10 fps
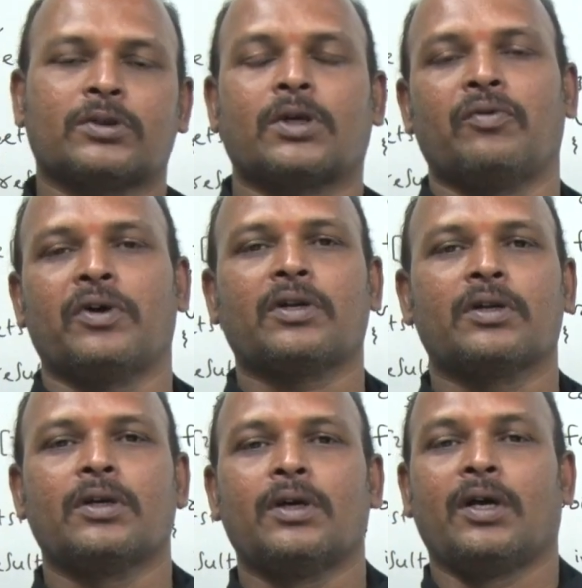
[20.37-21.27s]
cover
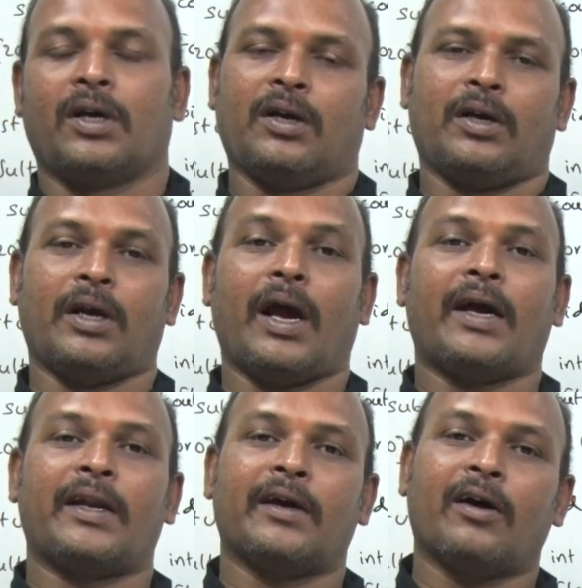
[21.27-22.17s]

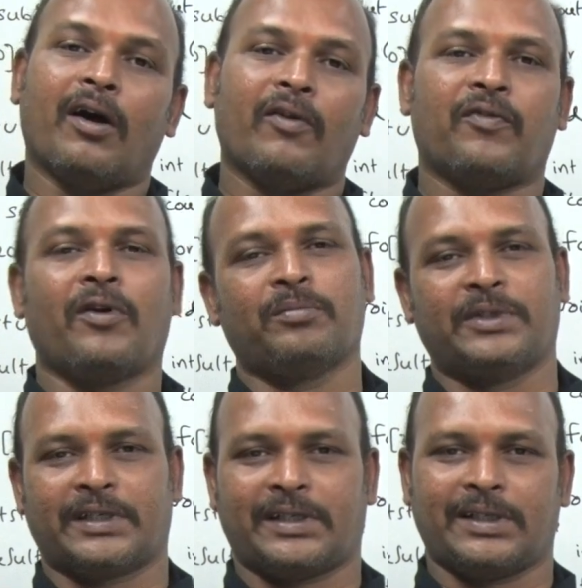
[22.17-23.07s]
array of
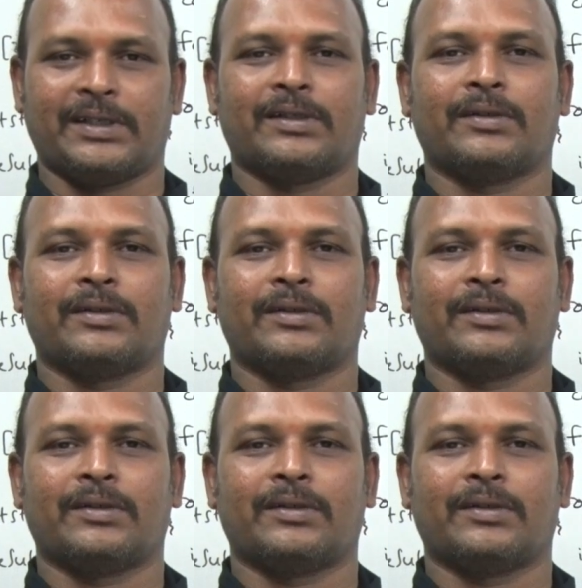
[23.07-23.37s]
objects.